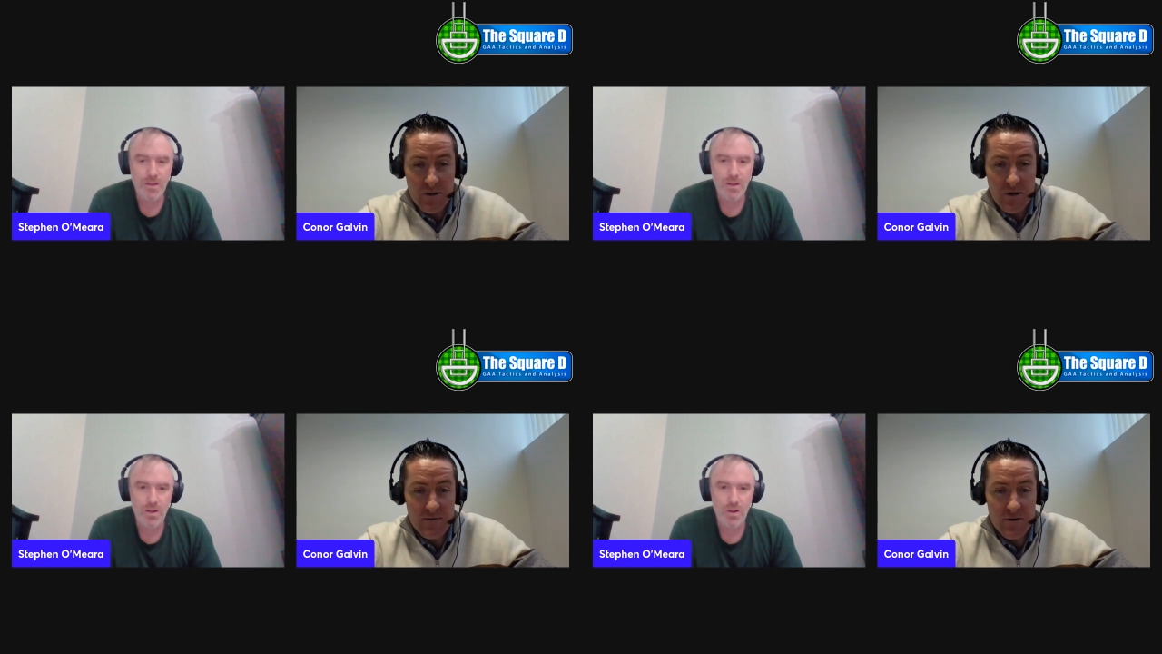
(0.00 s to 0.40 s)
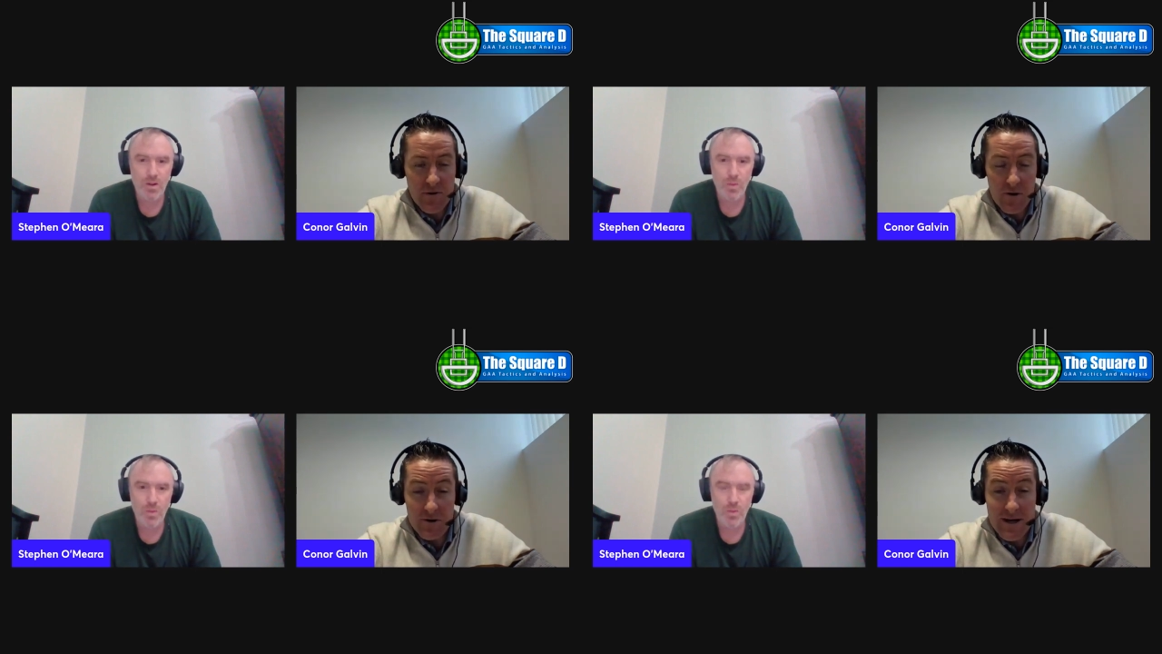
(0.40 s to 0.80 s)
Speaker 1: if
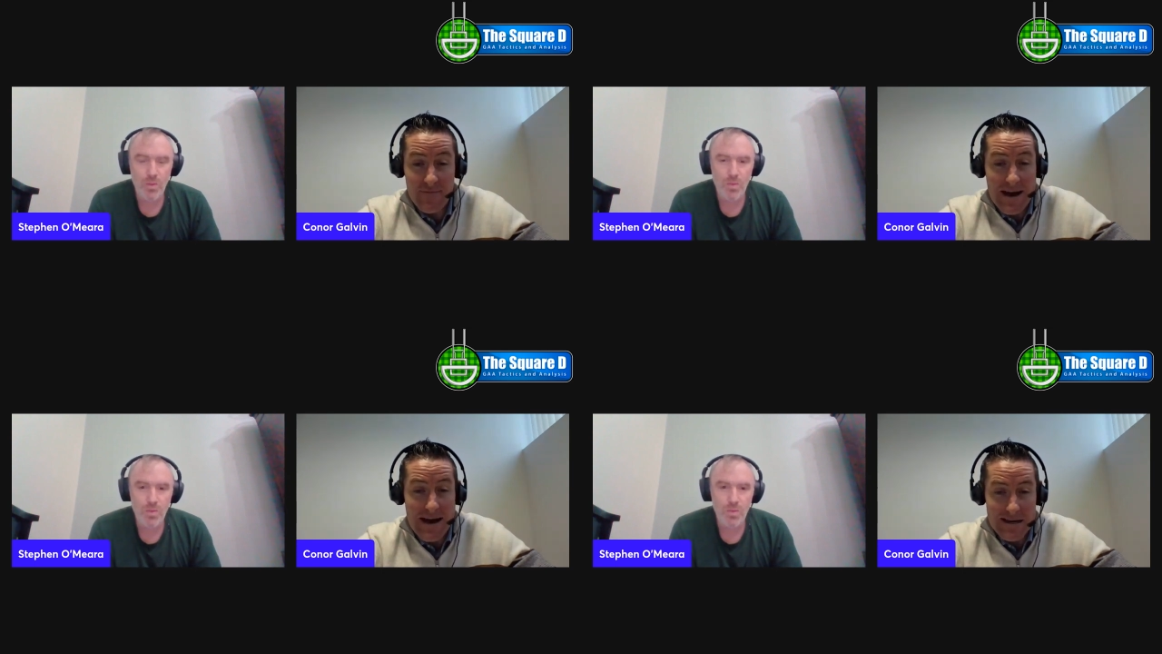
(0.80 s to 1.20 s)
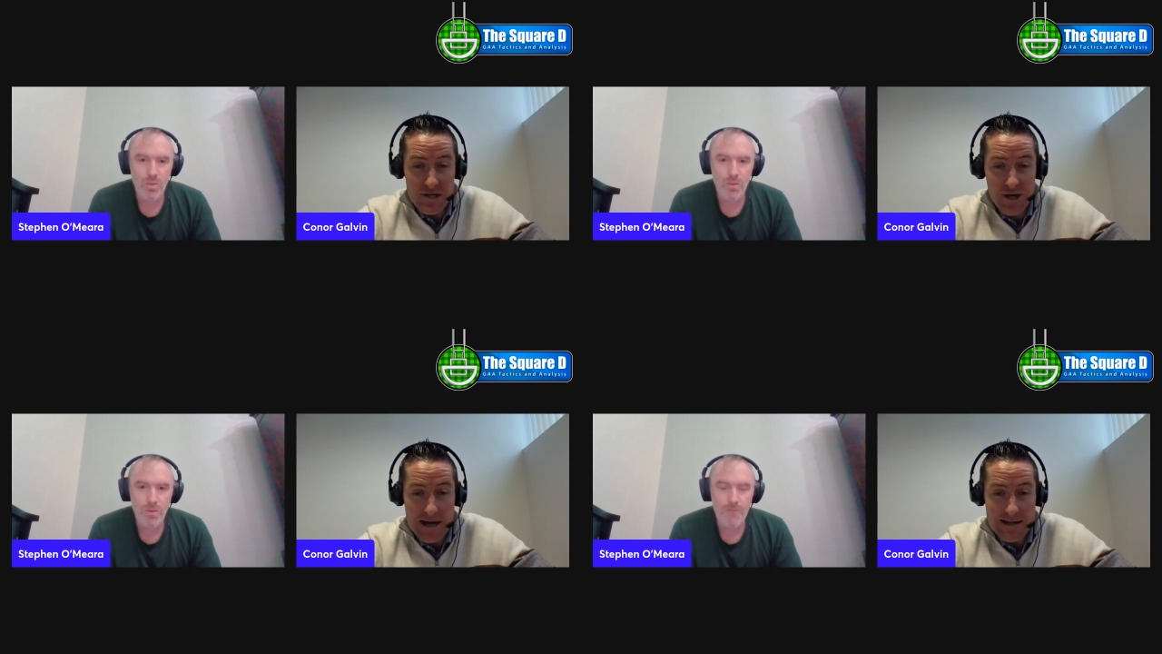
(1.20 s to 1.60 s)
Toronto to have any
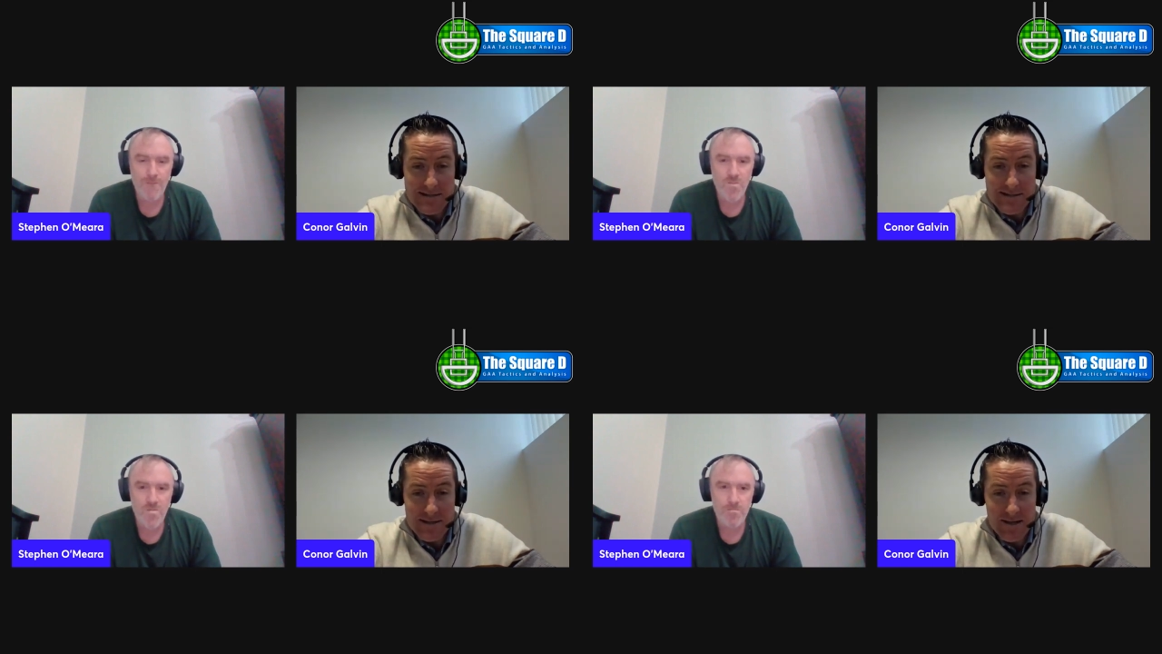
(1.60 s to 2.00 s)
chance.